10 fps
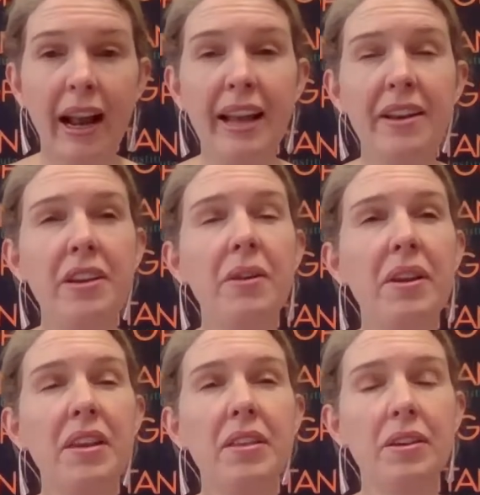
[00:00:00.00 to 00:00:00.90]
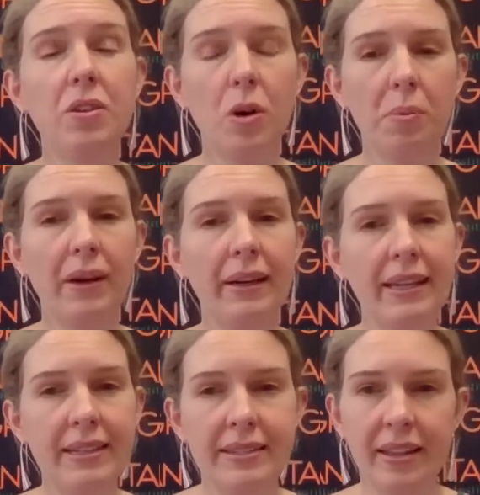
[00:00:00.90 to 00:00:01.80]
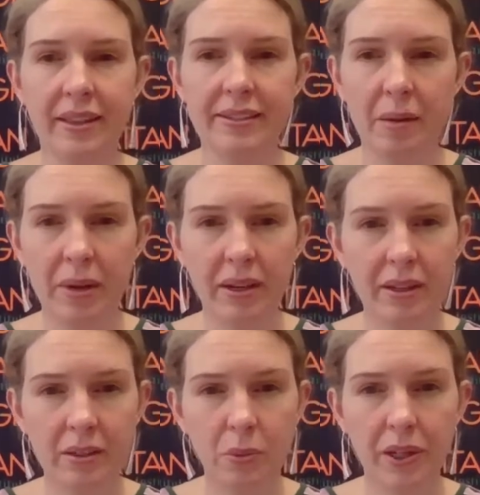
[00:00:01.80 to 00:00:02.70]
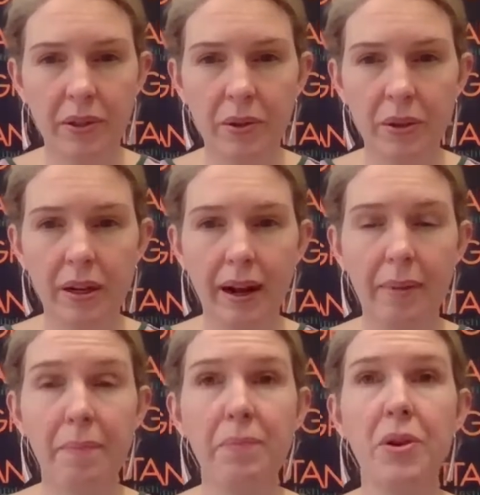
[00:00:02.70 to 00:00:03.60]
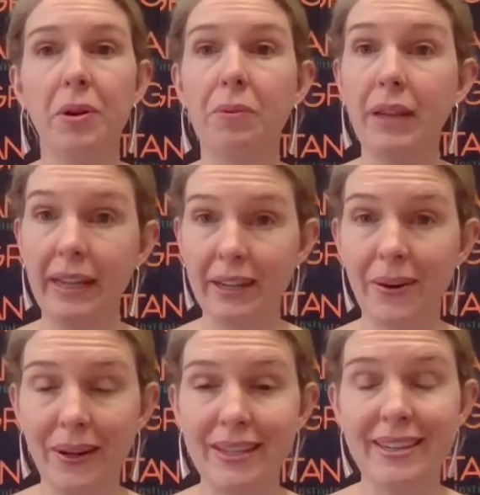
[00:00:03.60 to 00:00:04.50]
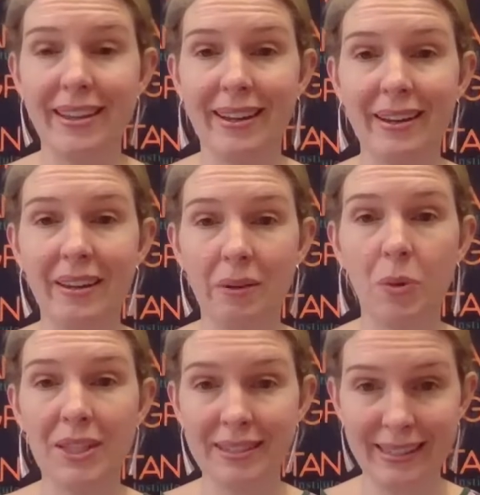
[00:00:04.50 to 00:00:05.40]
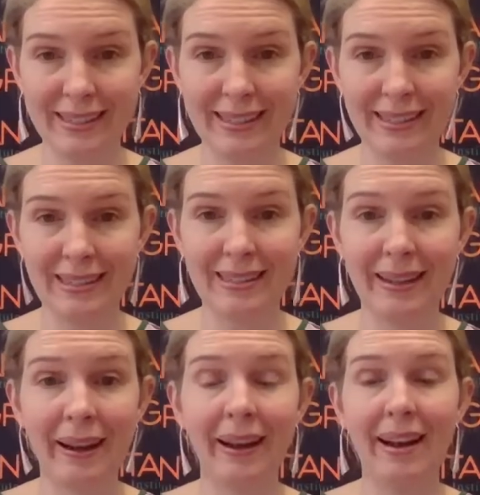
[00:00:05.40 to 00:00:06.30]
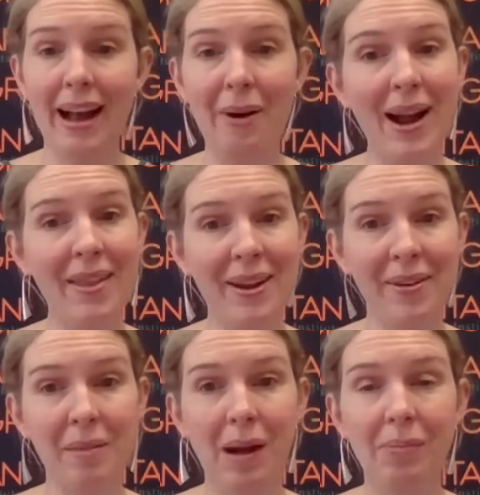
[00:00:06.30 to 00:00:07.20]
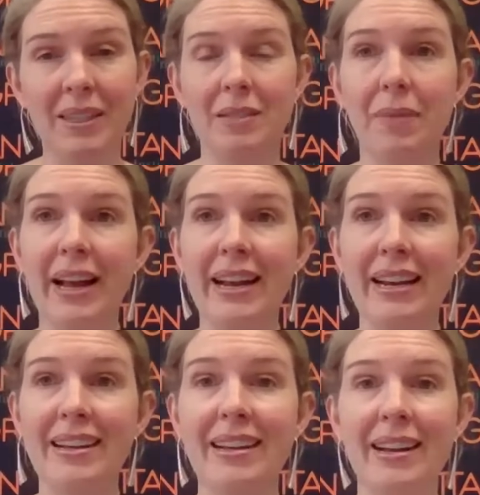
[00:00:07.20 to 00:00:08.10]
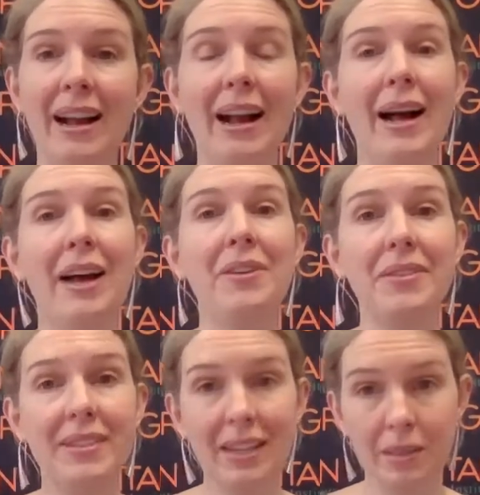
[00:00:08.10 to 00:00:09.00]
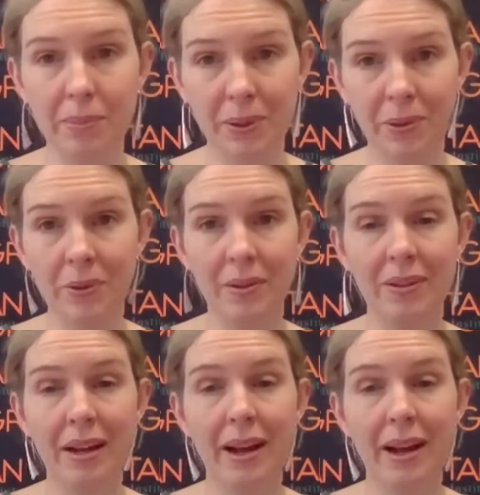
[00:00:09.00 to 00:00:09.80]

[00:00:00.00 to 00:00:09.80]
And, I think the corporate leaders at the summit as well, really acknowledge that once these things are out there in the public domain, you start to build